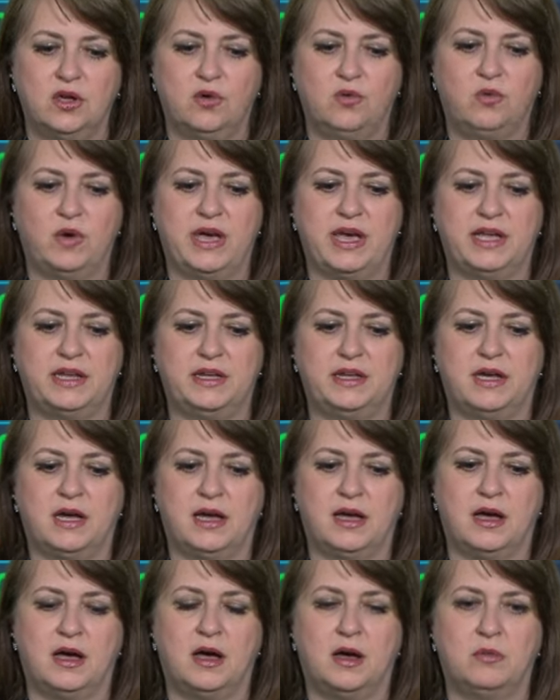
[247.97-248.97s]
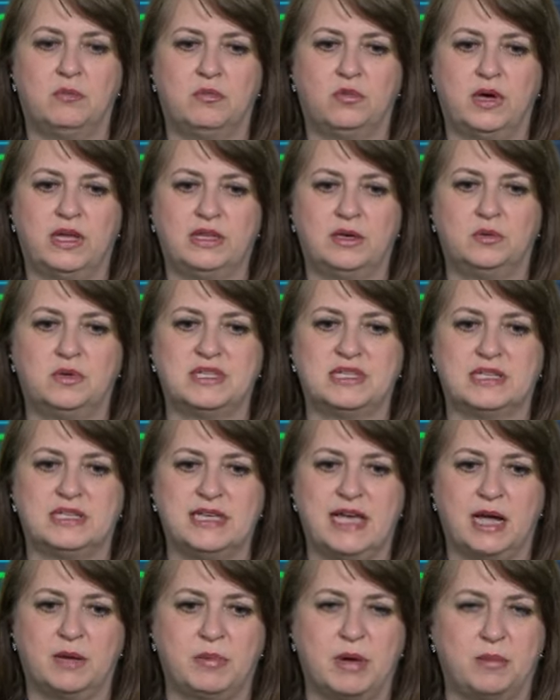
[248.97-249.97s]
when, um, when there was the
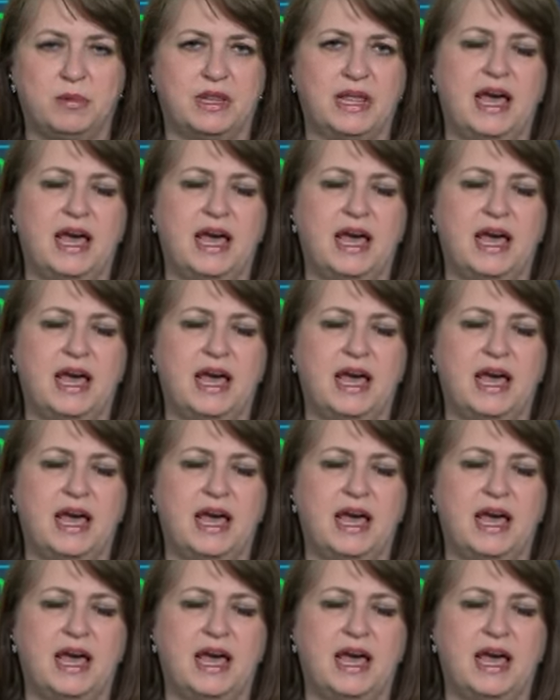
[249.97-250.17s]
tech bubble.